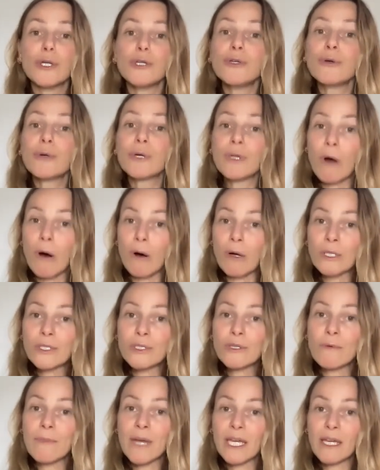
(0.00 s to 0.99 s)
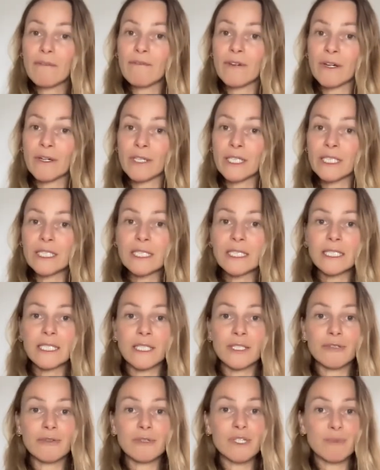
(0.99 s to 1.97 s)
You can also make it very easy
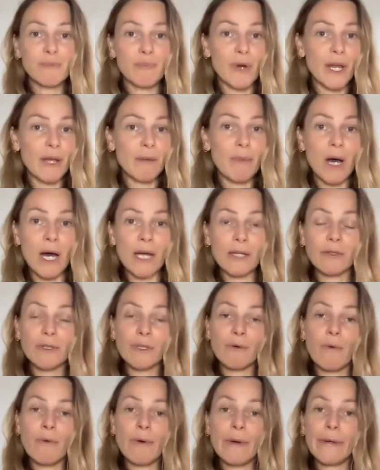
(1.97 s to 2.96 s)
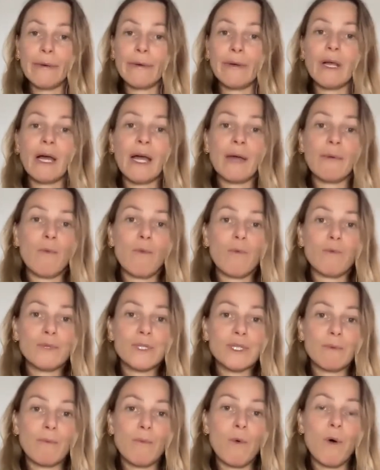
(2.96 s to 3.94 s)
into a spray bottle, the oil and
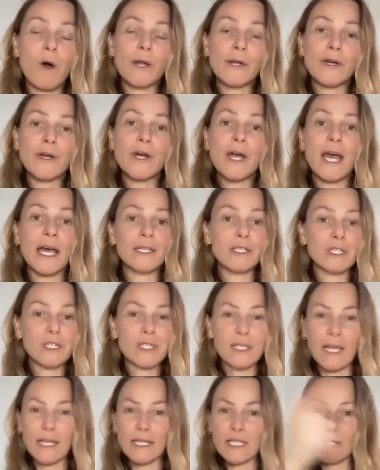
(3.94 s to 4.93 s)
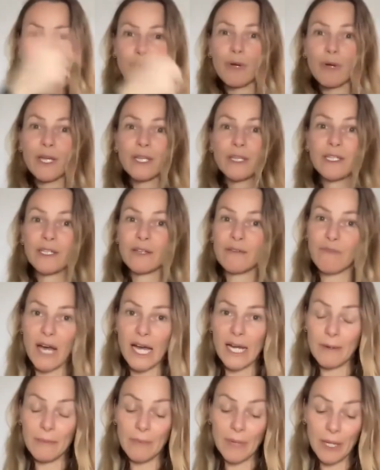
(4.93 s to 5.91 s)
some water, and just like spray the
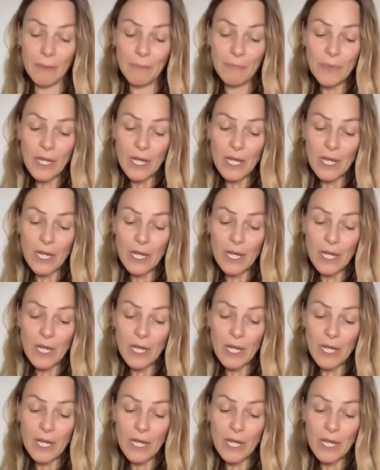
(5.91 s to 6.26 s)
environment.